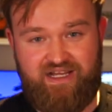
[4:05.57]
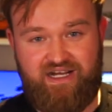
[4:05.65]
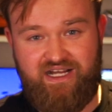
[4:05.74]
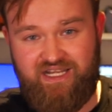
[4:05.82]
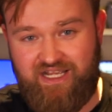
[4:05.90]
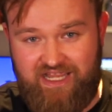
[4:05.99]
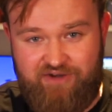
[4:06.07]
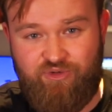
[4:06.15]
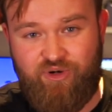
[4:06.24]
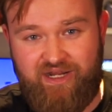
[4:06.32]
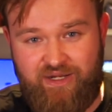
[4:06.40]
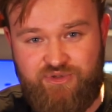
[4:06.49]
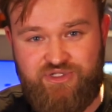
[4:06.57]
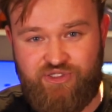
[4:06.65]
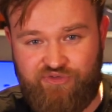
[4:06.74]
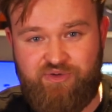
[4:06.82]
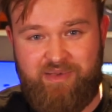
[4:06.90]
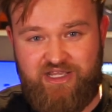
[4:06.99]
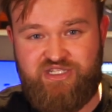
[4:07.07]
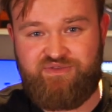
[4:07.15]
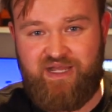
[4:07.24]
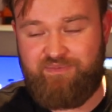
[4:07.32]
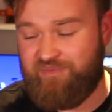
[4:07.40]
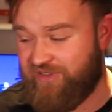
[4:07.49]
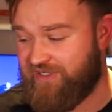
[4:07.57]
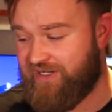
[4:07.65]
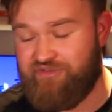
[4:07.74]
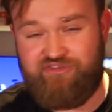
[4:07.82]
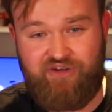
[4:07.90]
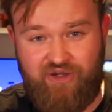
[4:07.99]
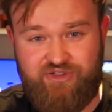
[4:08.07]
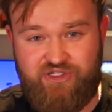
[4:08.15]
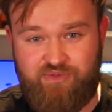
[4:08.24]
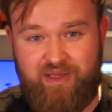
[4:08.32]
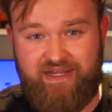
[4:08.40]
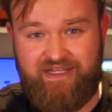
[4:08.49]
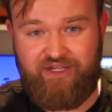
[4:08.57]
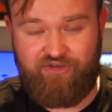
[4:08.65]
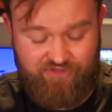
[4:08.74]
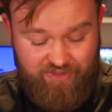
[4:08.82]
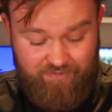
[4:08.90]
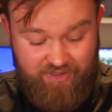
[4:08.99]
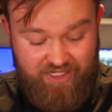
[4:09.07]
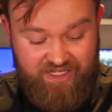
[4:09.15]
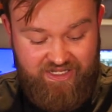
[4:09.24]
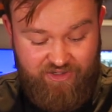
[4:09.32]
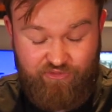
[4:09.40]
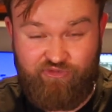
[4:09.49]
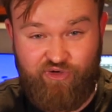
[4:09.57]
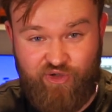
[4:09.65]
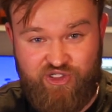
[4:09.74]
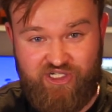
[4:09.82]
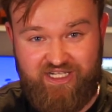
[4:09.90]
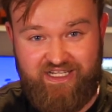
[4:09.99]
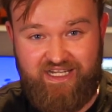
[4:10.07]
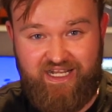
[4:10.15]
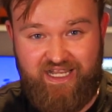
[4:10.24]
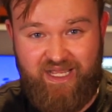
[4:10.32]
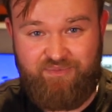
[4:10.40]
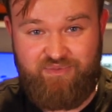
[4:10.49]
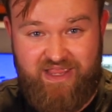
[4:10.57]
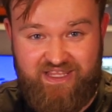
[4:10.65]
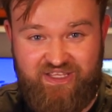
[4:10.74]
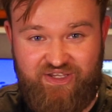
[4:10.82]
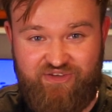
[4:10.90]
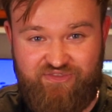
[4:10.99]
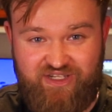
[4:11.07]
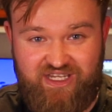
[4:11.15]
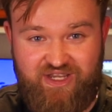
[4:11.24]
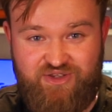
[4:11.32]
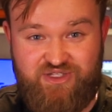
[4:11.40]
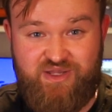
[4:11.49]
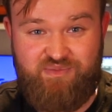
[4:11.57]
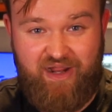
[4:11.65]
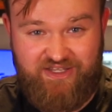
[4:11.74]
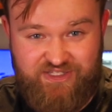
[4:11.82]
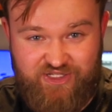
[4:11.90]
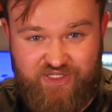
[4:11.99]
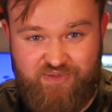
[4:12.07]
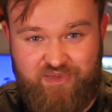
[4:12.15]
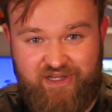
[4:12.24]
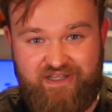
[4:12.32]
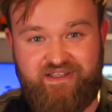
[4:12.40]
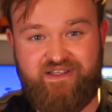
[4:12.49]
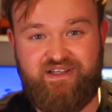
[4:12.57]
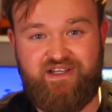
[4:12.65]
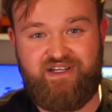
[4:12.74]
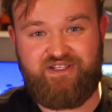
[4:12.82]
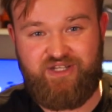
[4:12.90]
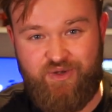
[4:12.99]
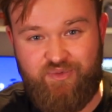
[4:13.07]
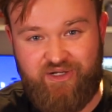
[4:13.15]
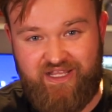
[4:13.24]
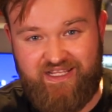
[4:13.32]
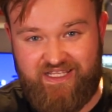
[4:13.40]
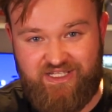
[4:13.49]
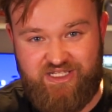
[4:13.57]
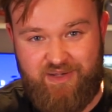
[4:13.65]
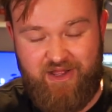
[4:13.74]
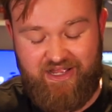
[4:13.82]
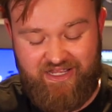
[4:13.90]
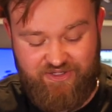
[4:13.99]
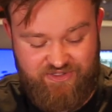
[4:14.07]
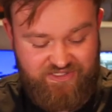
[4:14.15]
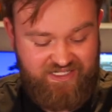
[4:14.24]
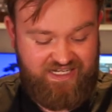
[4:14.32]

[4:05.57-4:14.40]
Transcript: I, like everyone else, love a massive amp and own far too many of them. Unfortunately, I am making videos in my attic at the minute and I don't want to get kicked out of my house.